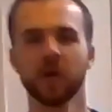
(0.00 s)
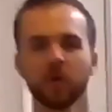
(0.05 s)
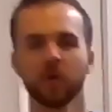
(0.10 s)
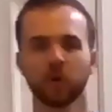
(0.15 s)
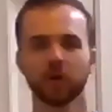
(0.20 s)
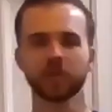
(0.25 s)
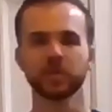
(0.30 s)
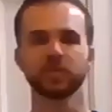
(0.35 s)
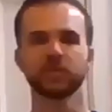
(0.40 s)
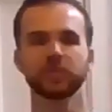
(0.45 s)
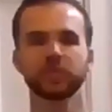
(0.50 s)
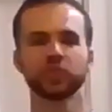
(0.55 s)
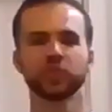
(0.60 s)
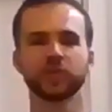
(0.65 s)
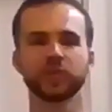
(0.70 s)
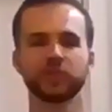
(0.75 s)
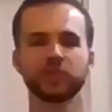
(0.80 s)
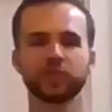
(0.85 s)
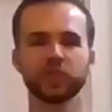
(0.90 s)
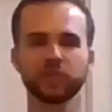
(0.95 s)
What you do,
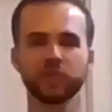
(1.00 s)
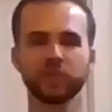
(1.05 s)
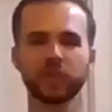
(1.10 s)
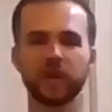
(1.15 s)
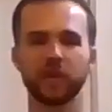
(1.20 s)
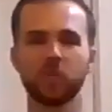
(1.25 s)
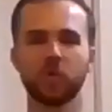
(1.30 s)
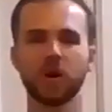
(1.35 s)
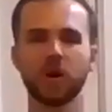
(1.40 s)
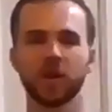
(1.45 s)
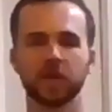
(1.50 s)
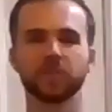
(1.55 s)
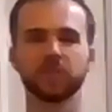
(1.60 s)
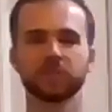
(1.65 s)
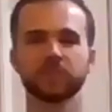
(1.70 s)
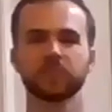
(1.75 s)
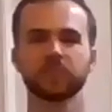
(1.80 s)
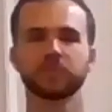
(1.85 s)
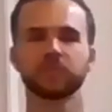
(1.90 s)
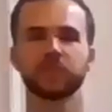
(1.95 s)
it's just like 1
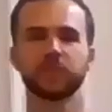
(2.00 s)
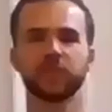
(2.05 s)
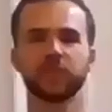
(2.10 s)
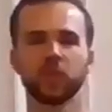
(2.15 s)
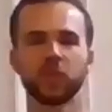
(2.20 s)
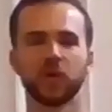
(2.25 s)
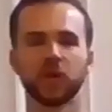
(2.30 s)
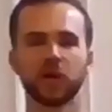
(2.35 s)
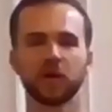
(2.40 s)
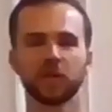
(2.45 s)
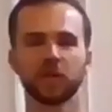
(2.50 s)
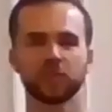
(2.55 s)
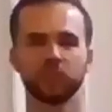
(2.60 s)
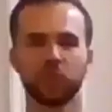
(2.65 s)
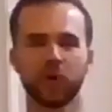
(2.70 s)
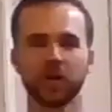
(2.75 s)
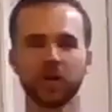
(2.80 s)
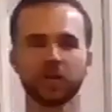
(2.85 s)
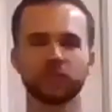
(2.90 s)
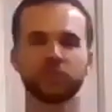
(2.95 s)
before.
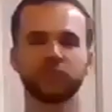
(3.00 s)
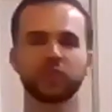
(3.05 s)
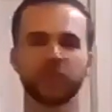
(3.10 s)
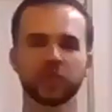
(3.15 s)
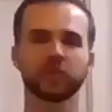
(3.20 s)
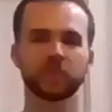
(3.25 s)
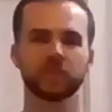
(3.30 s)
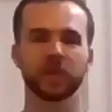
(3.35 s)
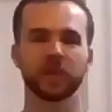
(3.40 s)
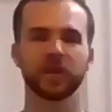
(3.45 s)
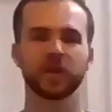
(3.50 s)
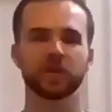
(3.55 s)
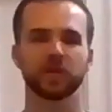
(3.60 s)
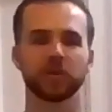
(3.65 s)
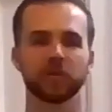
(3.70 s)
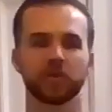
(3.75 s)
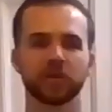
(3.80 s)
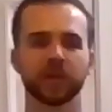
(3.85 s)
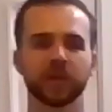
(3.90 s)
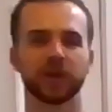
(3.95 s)
1 is just like
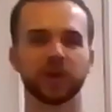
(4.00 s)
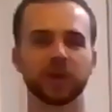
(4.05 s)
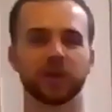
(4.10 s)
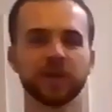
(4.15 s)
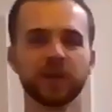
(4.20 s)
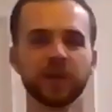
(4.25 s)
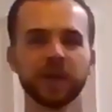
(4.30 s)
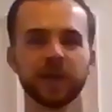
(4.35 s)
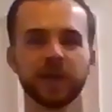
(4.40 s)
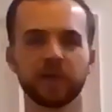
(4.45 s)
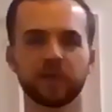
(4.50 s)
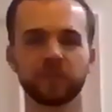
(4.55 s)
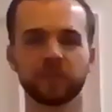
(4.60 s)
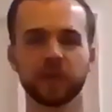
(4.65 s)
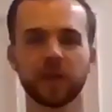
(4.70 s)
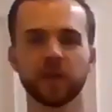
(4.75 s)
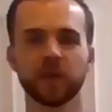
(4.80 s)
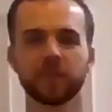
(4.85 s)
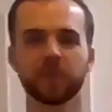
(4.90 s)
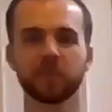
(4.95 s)
earlier.
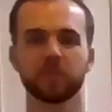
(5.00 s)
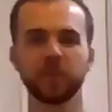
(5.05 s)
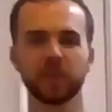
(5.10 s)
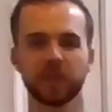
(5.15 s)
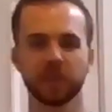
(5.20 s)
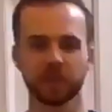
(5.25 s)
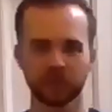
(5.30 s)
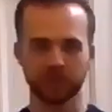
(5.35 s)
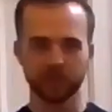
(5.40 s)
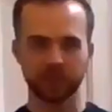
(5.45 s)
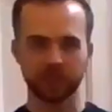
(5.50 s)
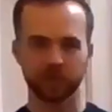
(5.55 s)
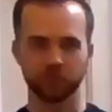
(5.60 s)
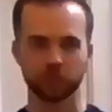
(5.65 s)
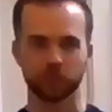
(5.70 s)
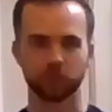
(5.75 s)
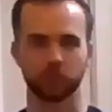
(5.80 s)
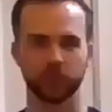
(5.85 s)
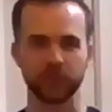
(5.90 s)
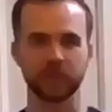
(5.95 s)
Instead of immediately
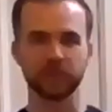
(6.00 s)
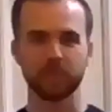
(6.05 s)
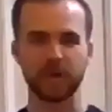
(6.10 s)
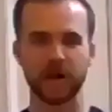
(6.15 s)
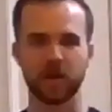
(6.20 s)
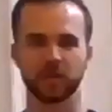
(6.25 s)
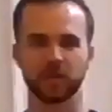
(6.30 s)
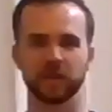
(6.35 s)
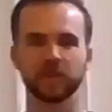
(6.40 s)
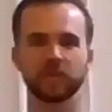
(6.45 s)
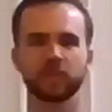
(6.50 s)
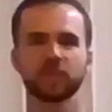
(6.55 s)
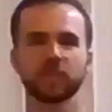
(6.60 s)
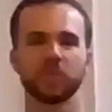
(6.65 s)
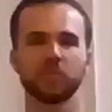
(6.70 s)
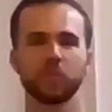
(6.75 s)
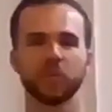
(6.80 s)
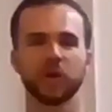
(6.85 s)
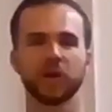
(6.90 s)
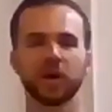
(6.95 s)
rebounding
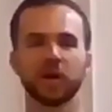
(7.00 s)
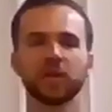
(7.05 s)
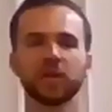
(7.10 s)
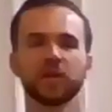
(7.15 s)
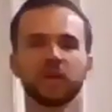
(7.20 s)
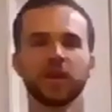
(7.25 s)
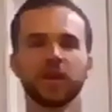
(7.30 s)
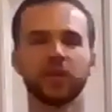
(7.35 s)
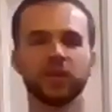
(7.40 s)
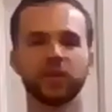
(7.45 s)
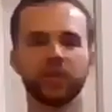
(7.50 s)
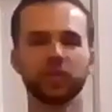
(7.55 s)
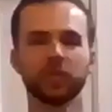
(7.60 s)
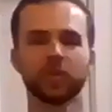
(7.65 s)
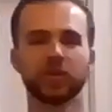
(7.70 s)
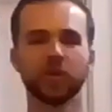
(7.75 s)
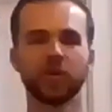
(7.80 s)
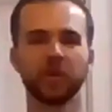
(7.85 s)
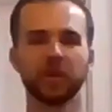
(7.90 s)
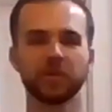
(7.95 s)
somewhere, you're
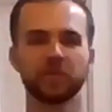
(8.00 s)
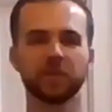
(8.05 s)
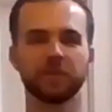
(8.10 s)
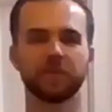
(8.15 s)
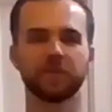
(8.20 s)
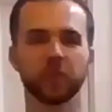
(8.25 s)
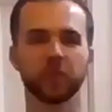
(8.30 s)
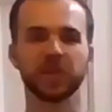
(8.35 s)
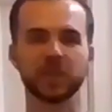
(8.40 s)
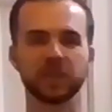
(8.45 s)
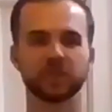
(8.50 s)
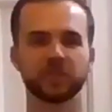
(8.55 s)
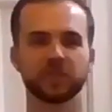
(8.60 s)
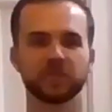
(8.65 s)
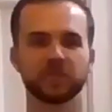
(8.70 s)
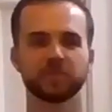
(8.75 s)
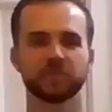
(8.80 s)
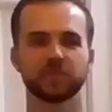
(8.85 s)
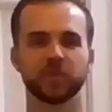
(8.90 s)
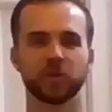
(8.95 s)
going to freeze.
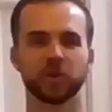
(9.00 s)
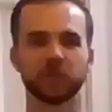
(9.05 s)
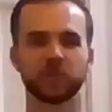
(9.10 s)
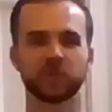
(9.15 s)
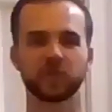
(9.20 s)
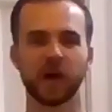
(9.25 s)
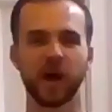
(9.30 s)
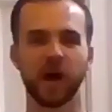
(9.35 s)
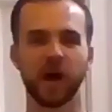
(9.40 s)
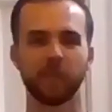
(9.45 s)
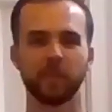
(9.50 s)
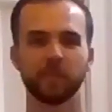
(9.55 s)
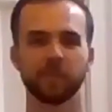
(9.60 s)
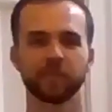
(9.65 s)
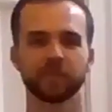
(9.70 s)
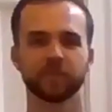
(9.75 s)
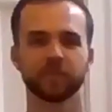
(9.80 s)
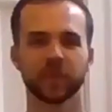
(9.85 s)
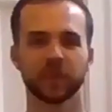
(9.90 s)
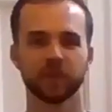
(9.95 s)
You're going to stop.
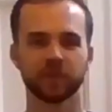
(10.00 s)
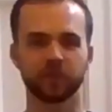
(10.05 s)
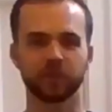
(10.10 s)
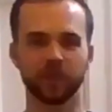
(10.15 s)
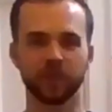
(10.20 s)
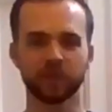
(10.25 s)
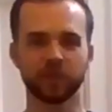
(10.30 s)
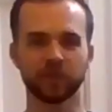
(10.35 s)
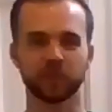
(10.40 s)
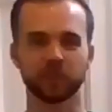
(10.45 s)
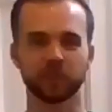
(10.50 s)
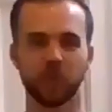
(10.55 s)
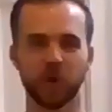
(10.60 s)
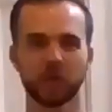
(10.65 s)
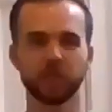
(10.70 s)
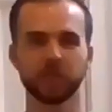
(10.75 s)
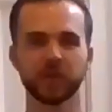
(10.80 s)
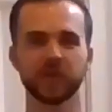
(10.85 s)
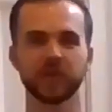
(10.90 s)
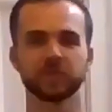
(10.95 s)
So this is
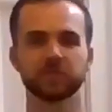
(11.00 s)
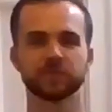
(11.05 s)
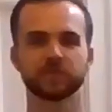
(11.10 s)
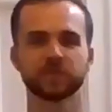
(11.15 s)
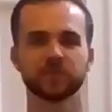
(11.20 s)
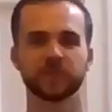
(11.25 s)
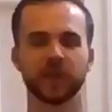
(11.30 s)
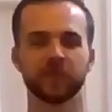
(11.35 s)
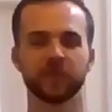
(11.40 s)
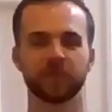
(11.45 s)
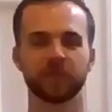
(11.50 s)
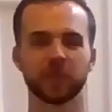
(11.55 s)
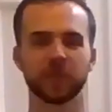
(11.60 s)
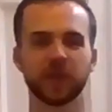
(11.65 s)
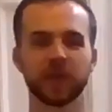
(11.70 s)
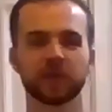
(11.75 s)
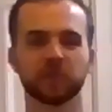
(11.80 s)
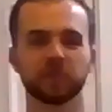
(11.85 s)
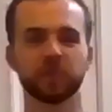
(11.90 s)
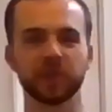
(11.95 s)
1 beat, and for the
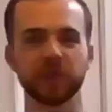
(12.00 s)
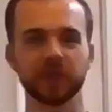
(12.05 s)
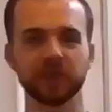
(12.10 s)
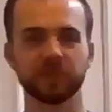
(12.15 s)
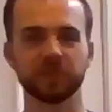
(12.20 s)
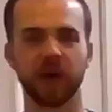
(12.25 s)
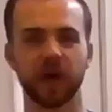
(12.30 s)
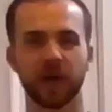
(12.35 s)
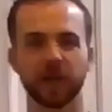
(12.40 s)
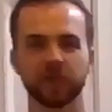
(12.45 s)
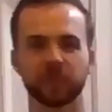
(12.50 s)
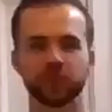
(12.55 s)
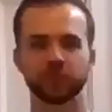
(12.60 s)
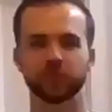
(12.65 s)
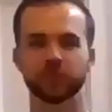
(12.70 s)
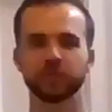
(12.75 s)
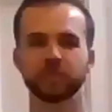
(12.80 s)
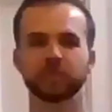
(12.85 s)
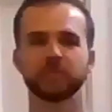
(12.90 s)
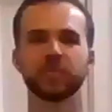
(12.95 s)
next beat, I
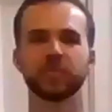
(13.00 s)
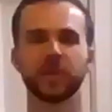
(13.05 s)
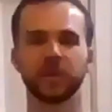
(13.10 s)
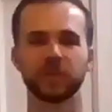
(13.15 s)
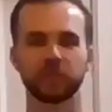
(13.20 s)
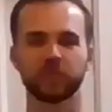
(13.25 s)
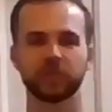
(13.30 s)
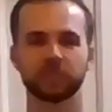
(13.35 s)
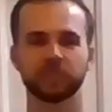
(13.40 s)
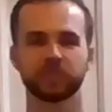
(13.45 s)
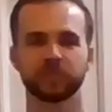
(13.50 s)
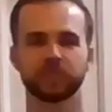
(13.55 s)
do this.